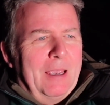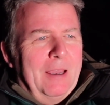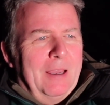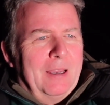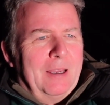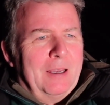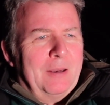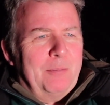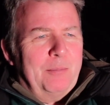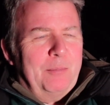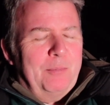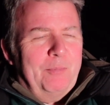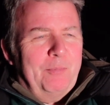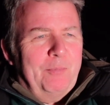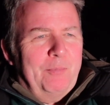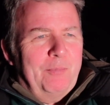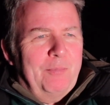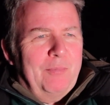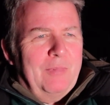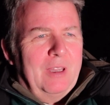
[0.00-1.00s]
And
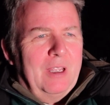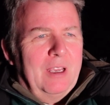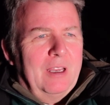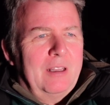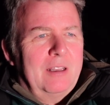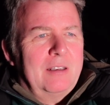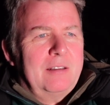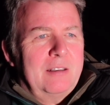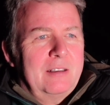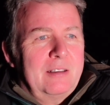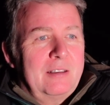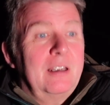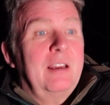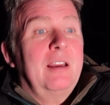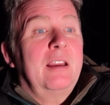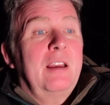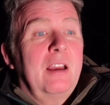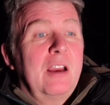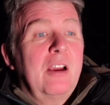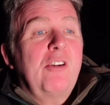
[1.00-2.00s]
they said,
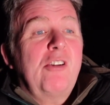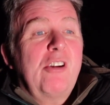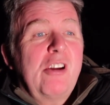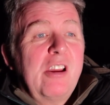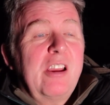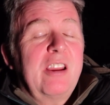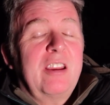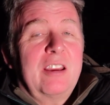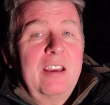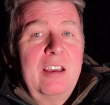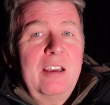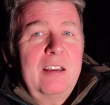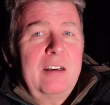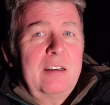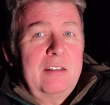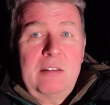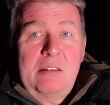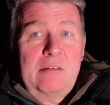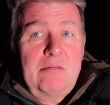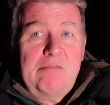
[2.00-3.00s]
oh right, okay. And
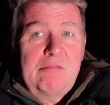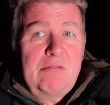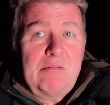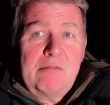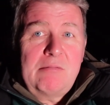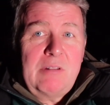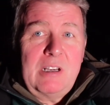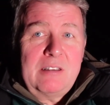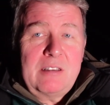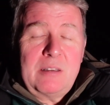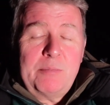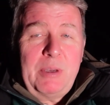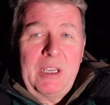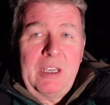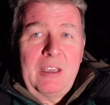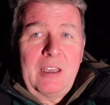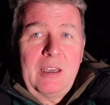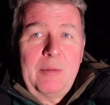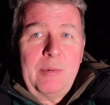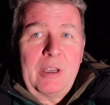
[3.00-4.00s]
I said, when's the pig
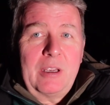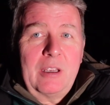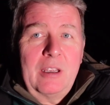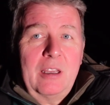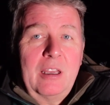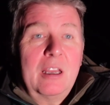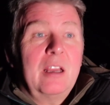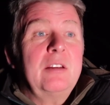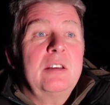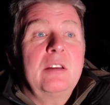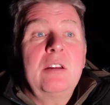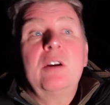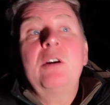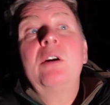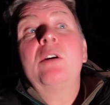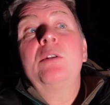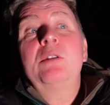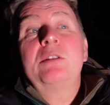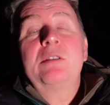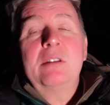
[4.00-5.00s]
coming? I said,
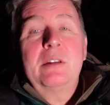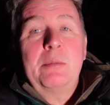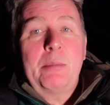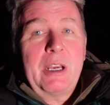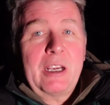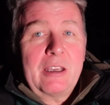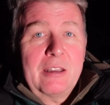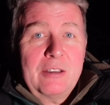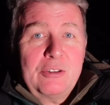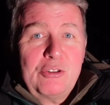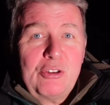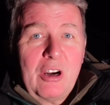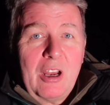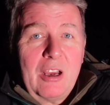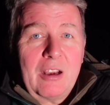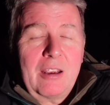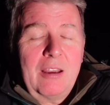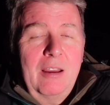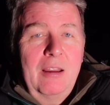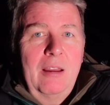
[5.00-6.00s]
oh, it's in the back of the
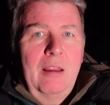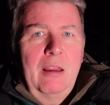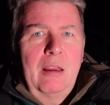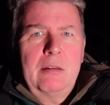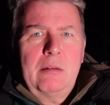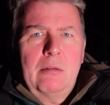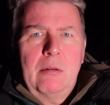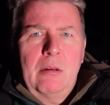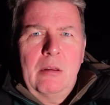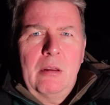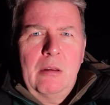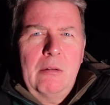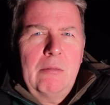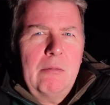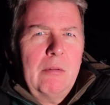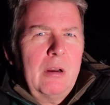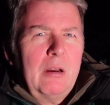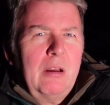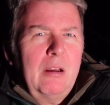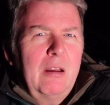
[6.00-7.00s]
truck. I said,
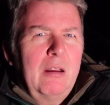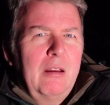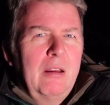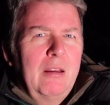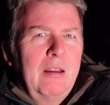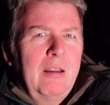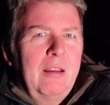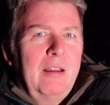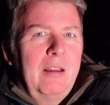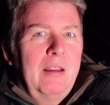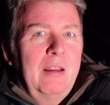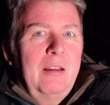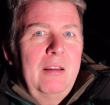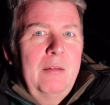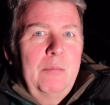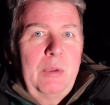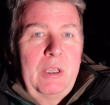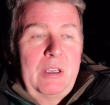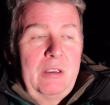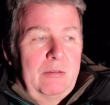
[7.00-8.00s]
what?
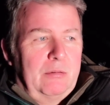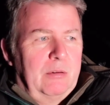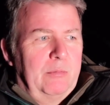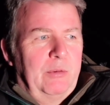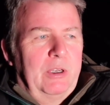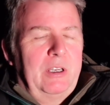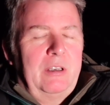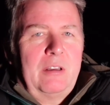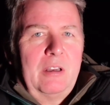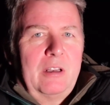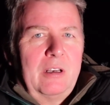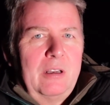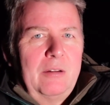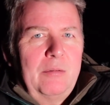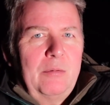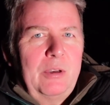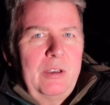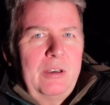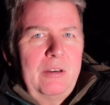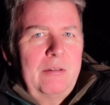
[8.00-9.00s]
Because when we'd done it,
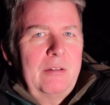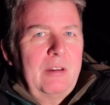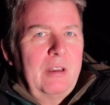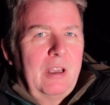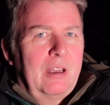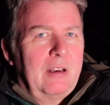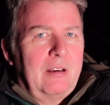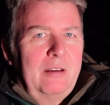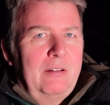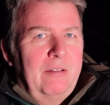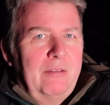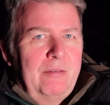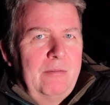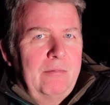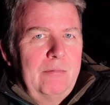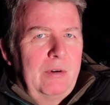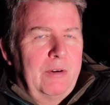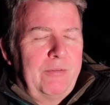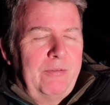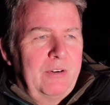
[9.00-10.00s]
we had in
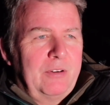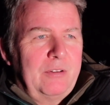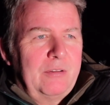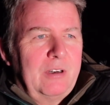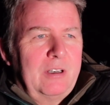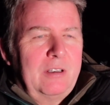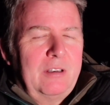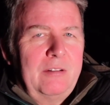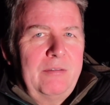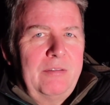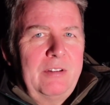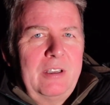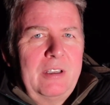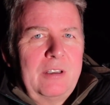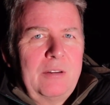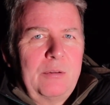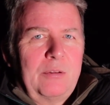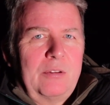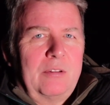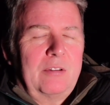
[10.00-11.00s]
refrigerated
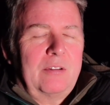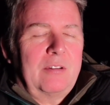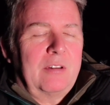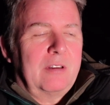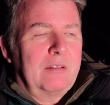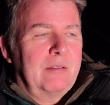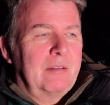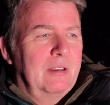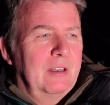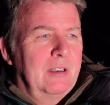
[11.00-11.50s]
vehicles and stuff.